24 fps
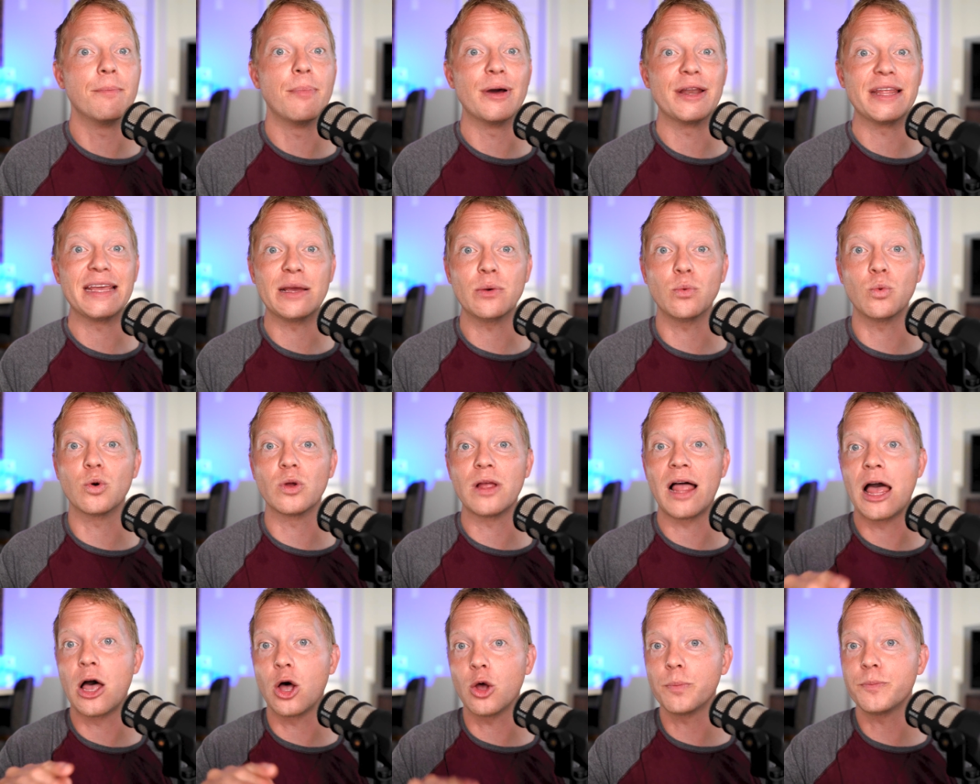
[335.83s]
but it will
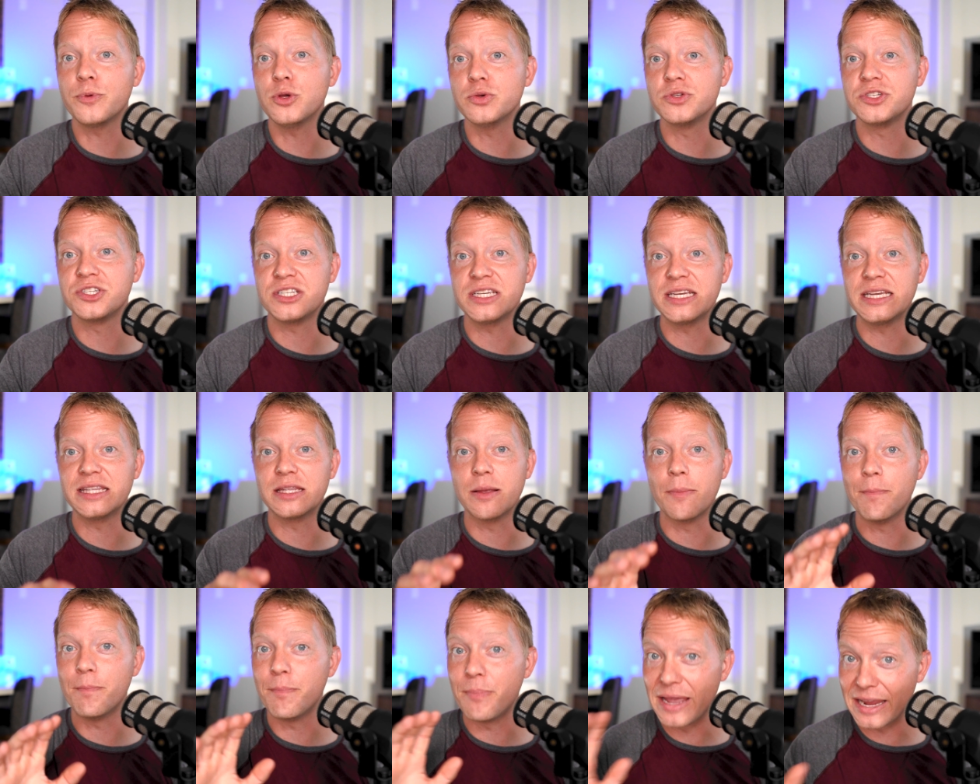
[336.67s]
help you see
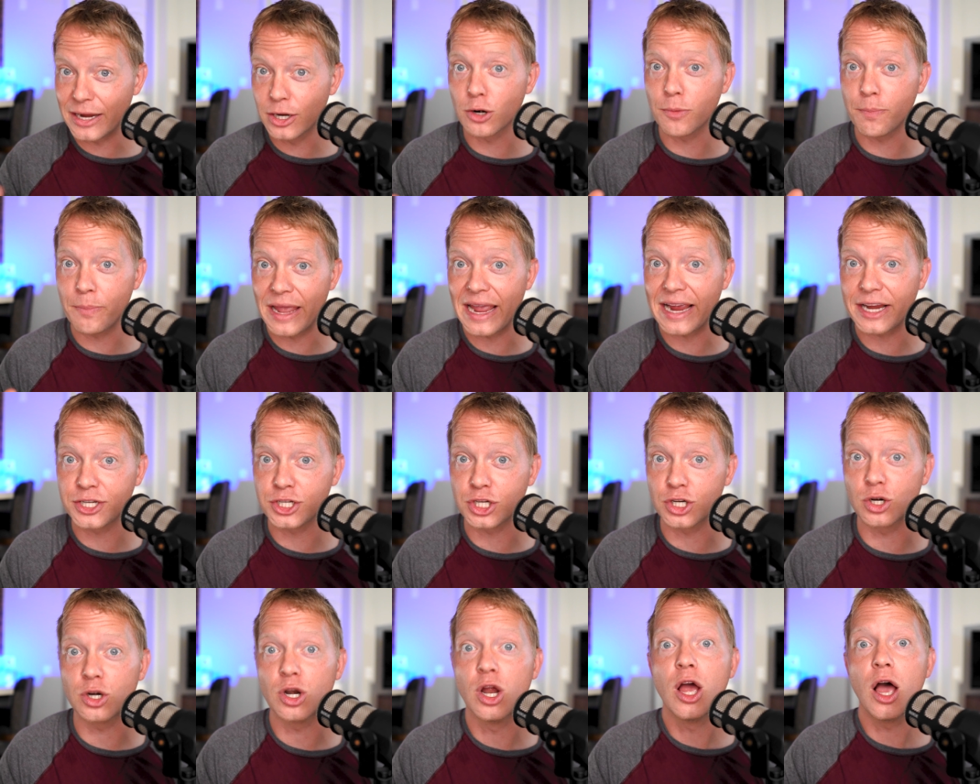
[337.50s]
the bigger
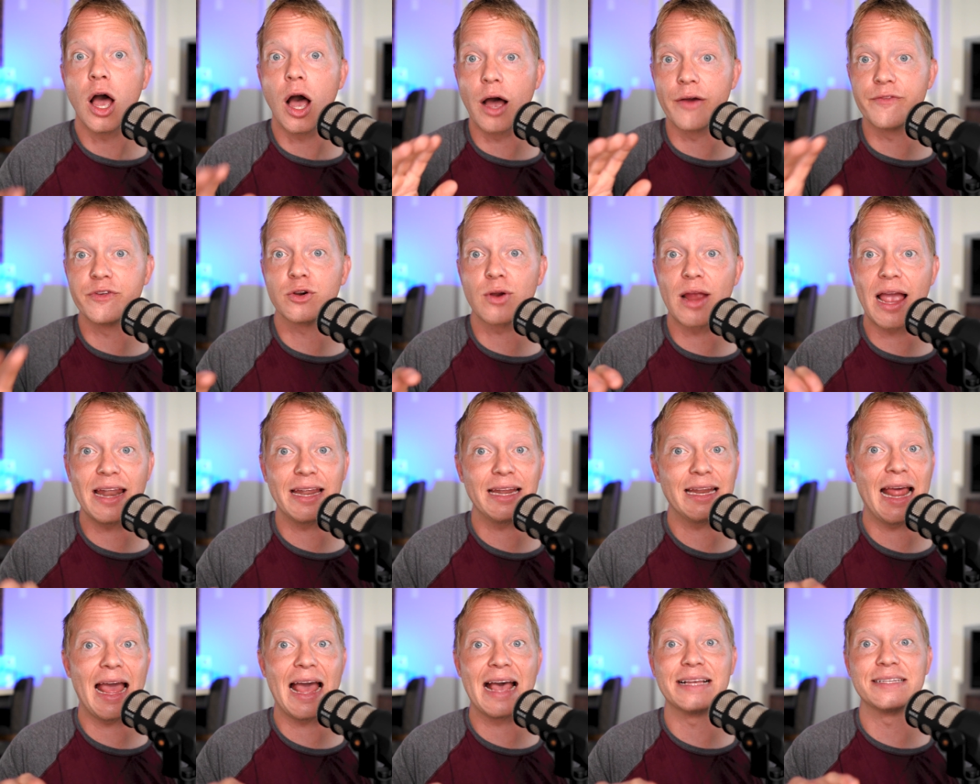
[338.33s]
picture of your
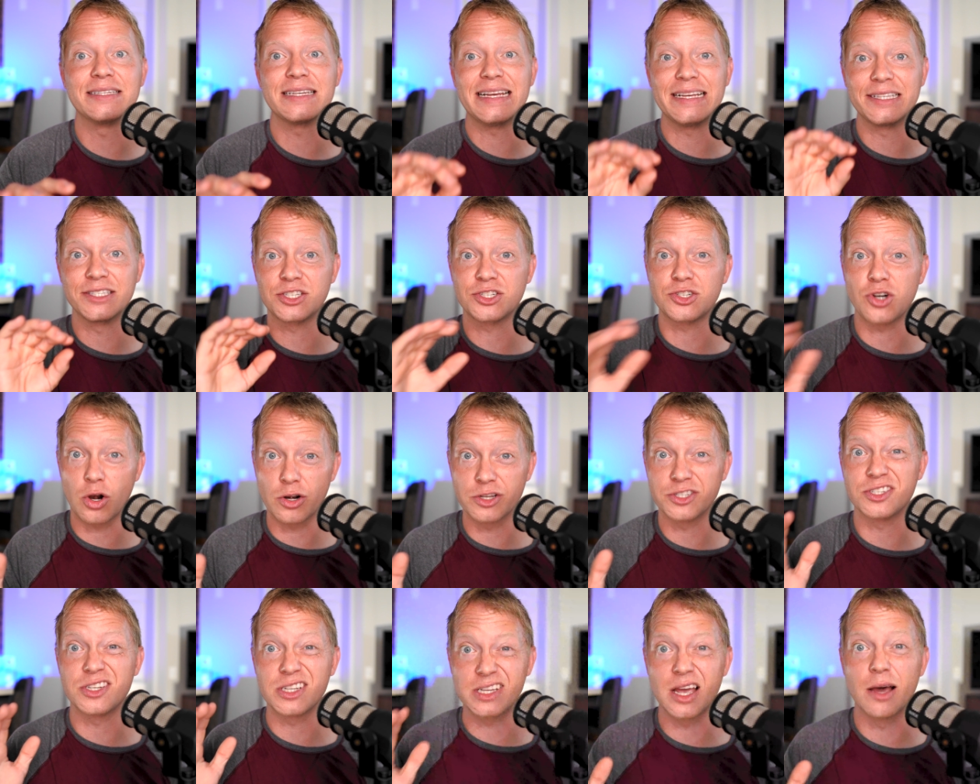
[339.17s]
edit as it
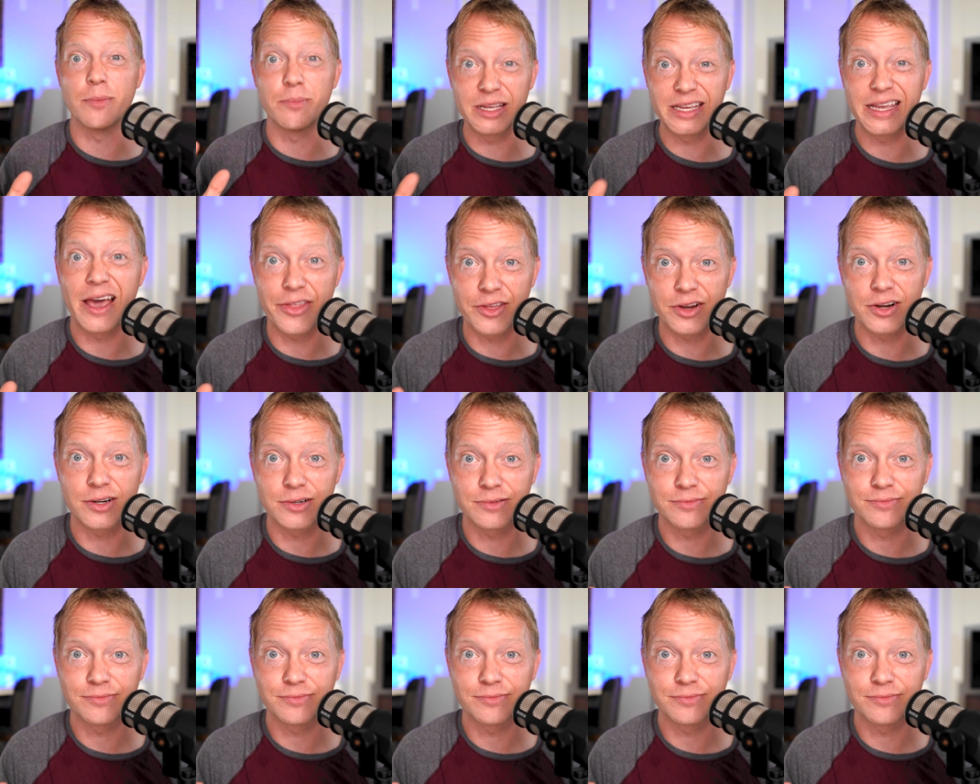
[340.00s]
starts to come together.